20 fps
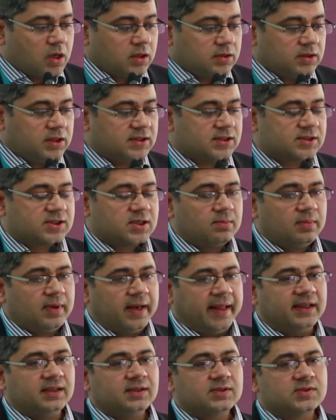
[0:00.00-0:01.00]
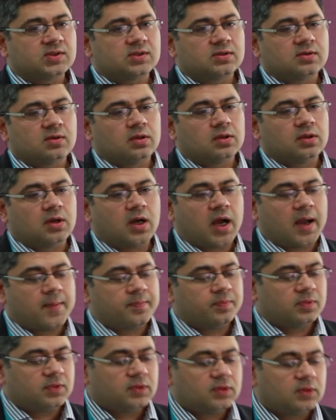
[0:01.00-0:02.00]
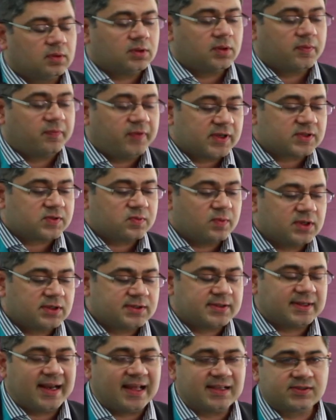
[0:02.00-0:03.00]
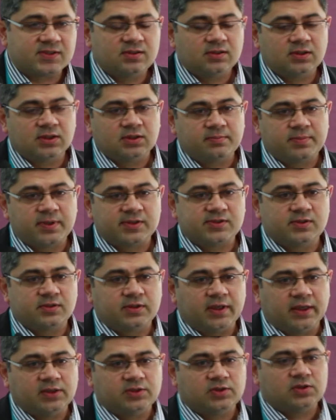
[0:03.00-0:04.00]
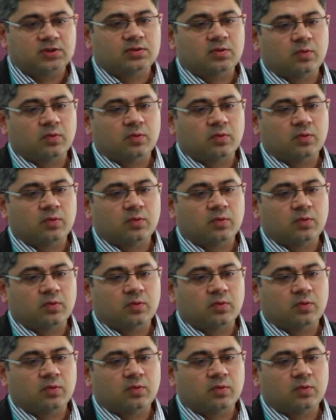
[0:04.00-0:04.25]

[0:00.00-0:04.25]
These are some links The first one is a lesson learned presentation,